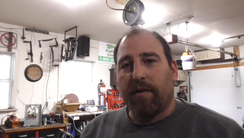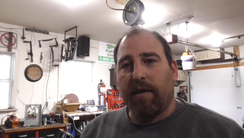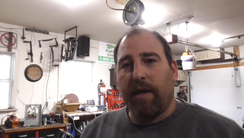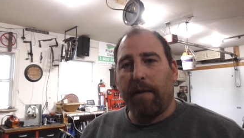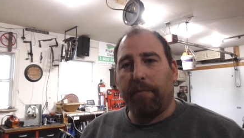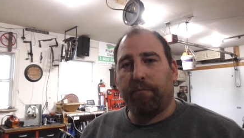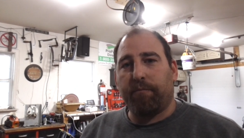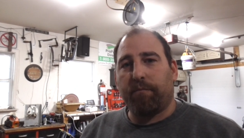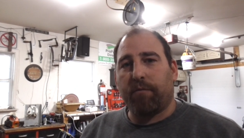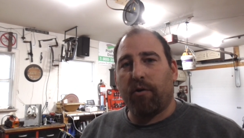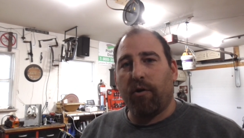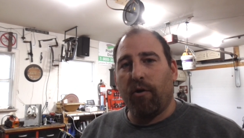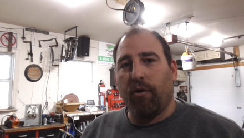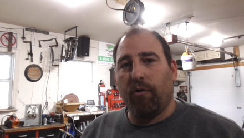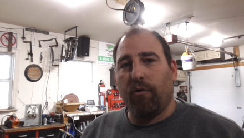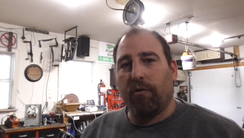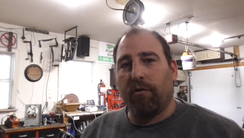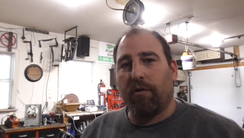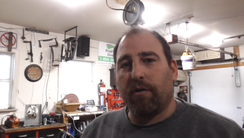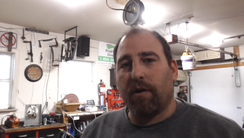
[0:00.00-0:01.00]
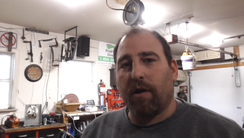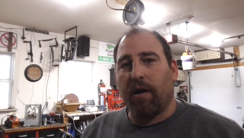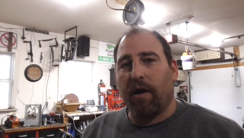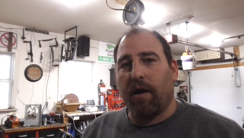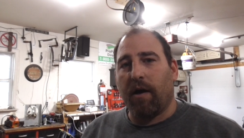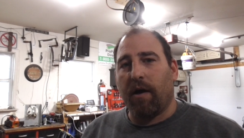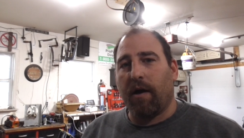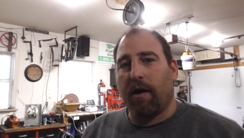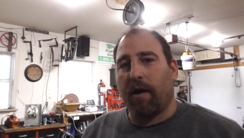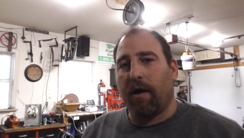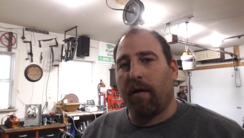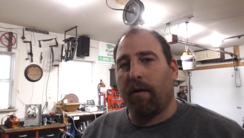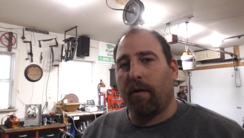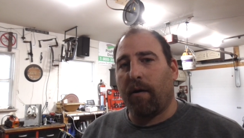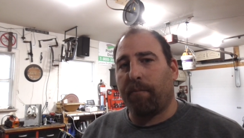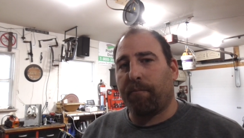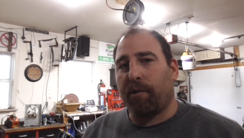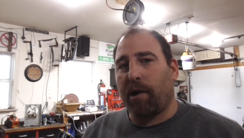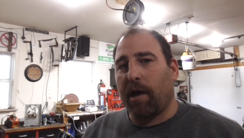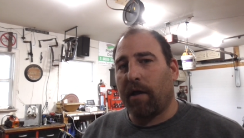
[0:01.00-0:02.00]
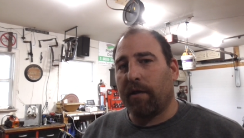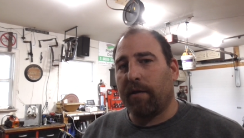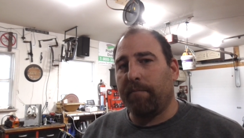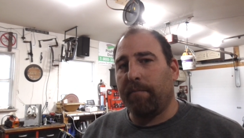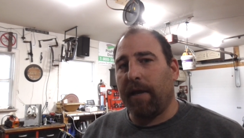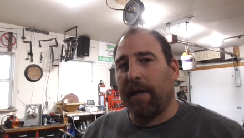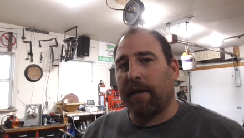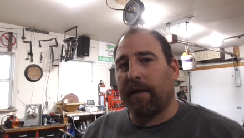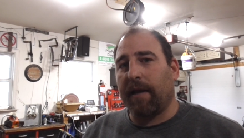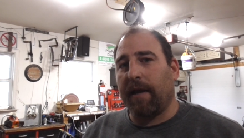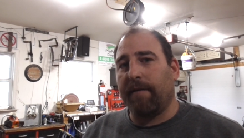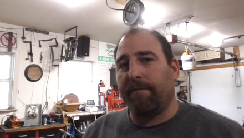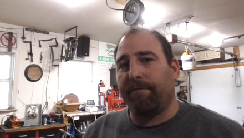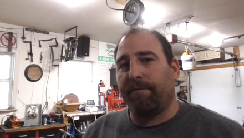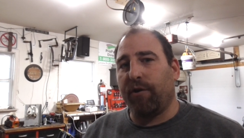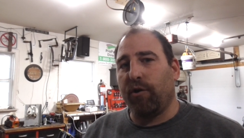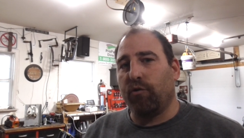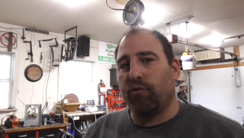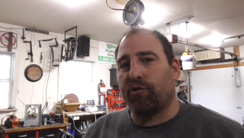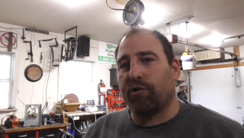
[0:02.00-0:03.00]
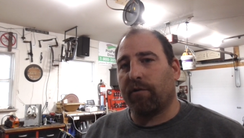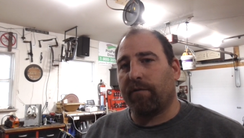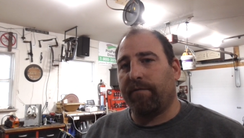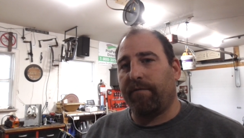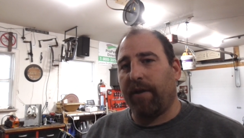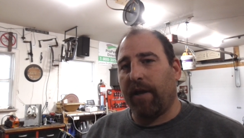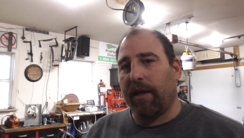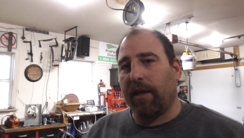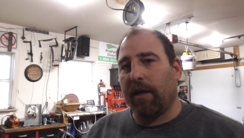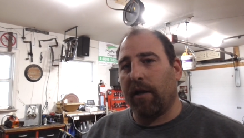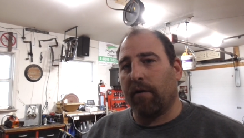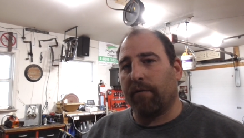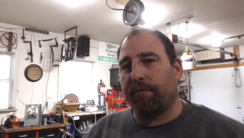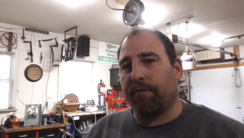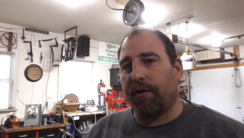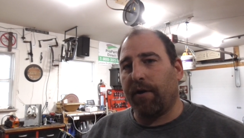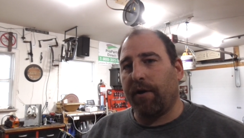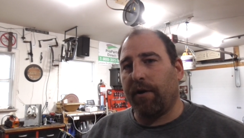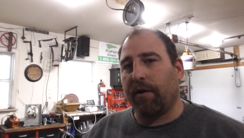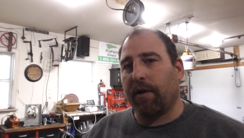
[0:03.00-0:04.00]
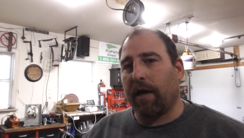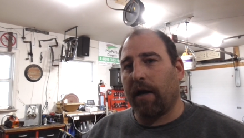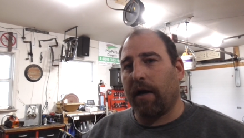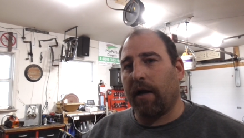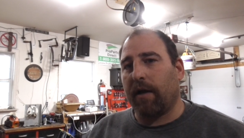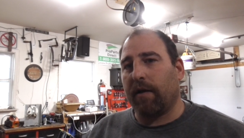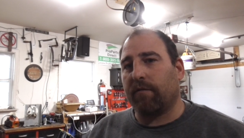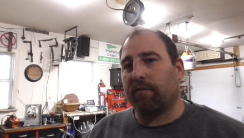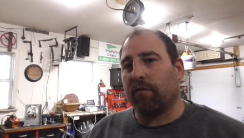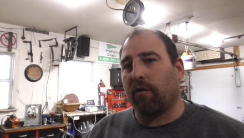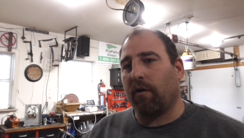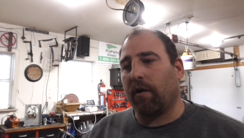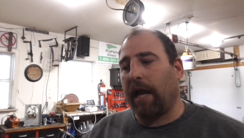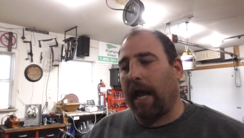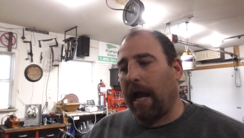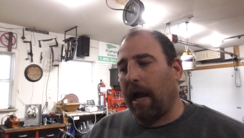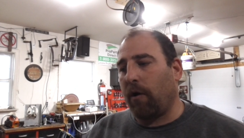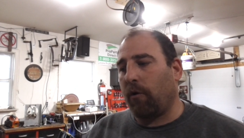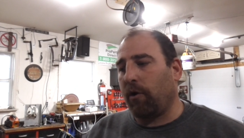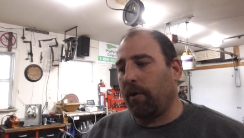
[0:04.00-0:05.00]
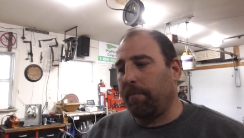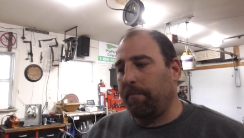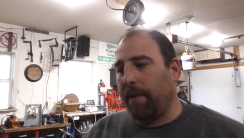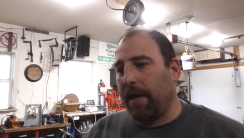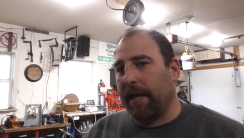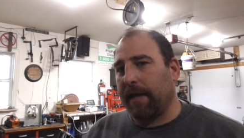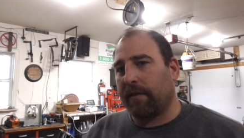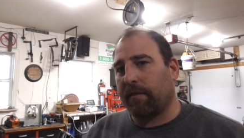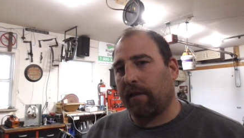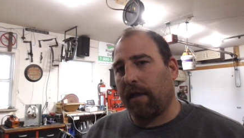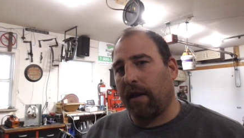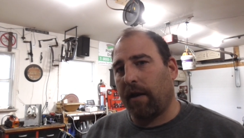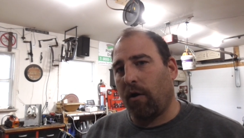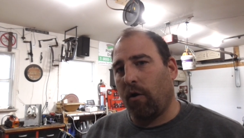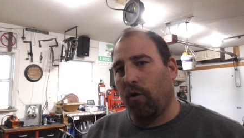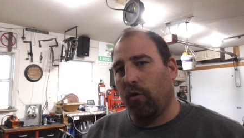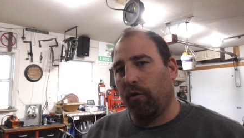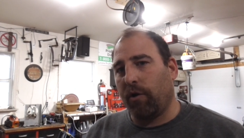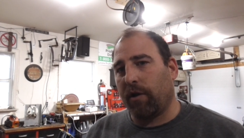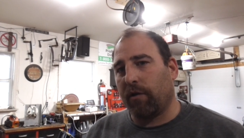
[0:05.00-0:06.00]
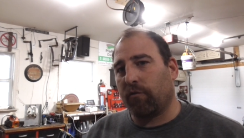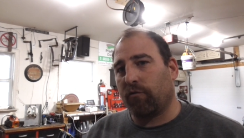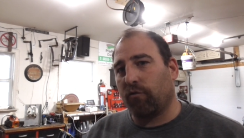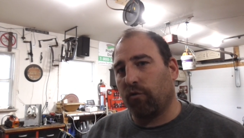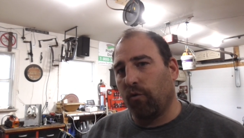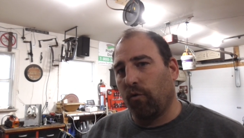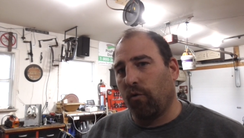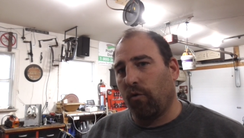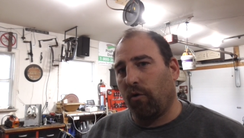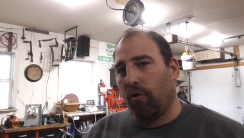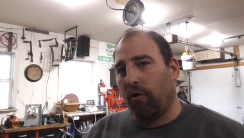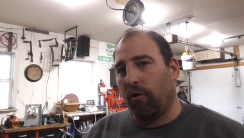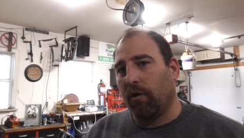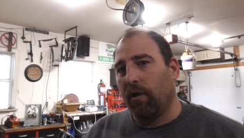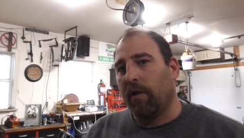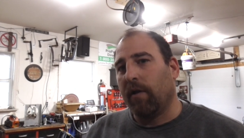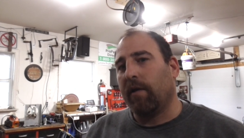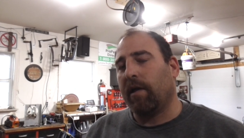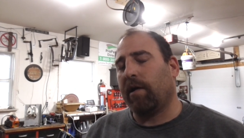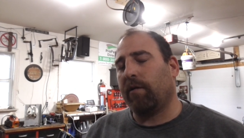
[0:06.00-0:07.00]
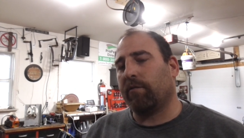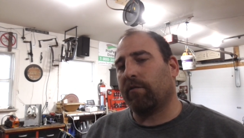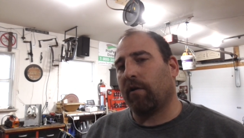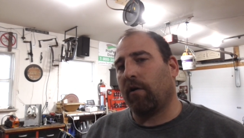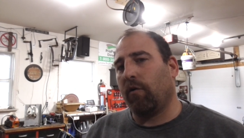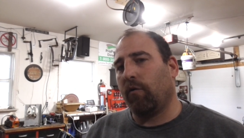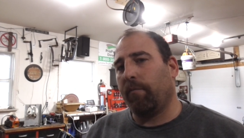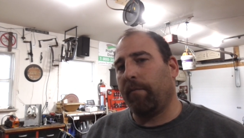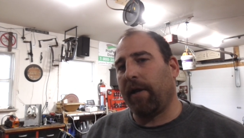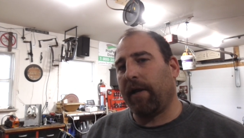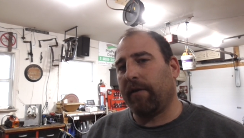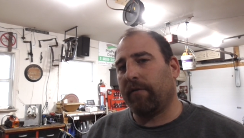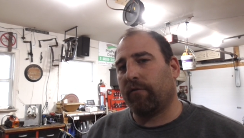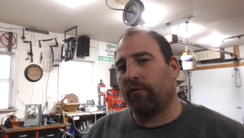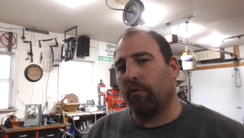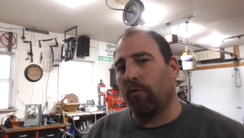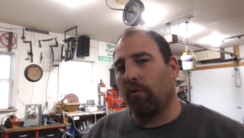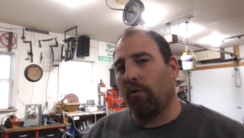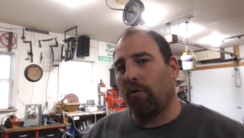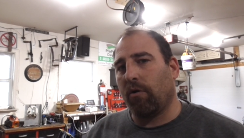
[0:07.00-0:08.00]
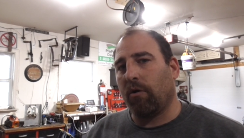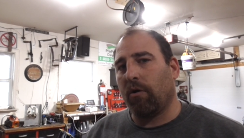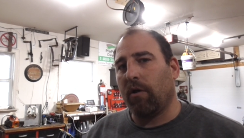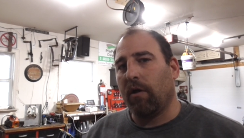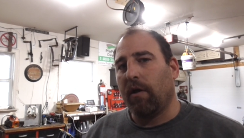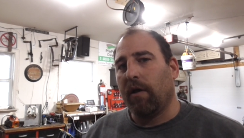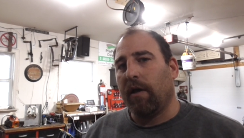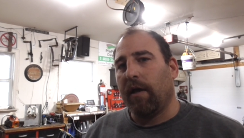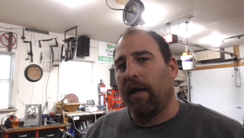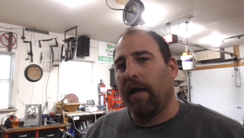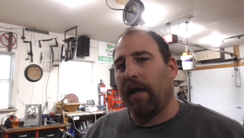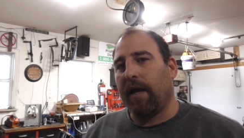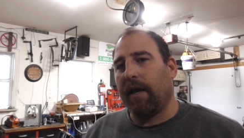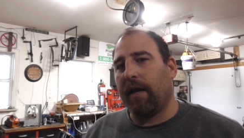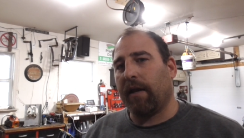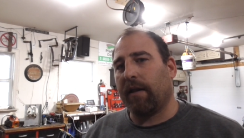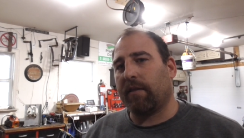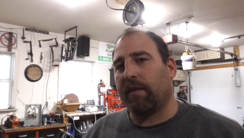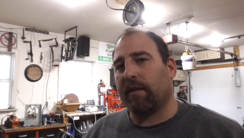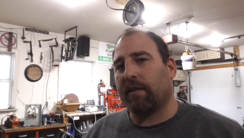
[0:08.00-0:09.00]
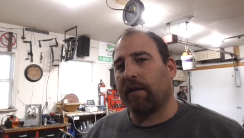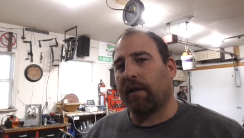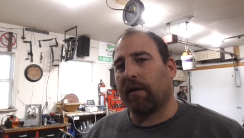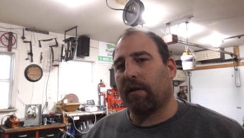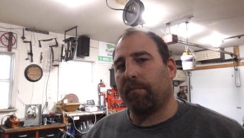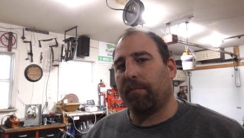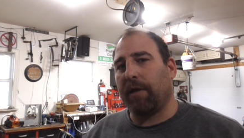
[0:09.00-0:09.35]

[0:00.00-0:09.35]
keep tuned. Uh, I'll probably make a future video for you guys on how to make that honing tool. That was a homemade tool, and I think that